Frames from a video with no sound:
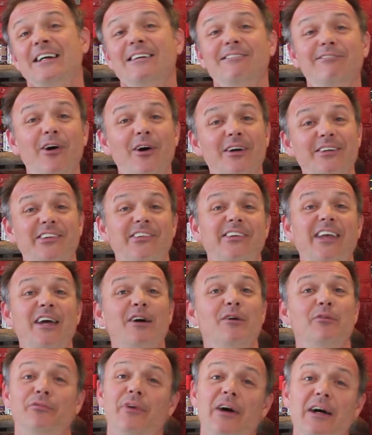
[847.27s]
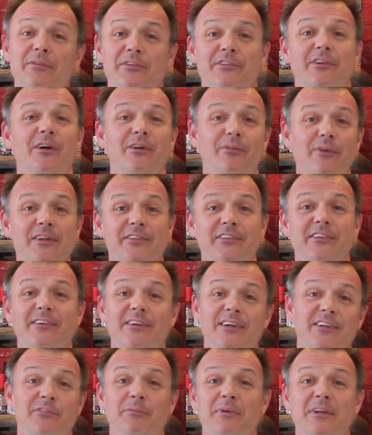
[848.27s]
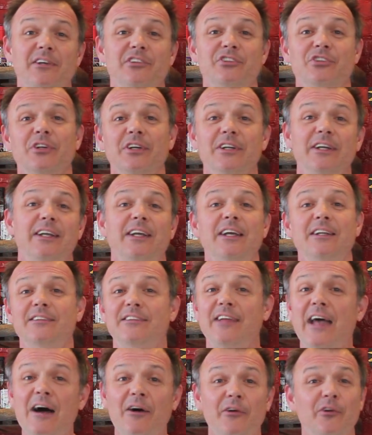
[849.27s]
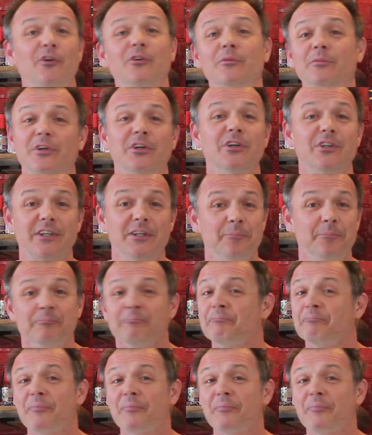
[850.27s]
large-scale 5-star restaurants, because you're going to get down-home cooking.